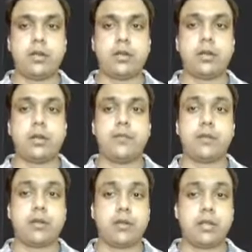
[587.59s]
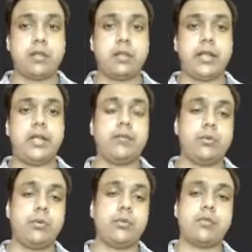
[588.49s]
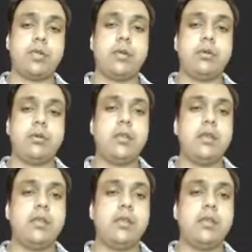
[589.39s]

here and if I'll run the line of codes now,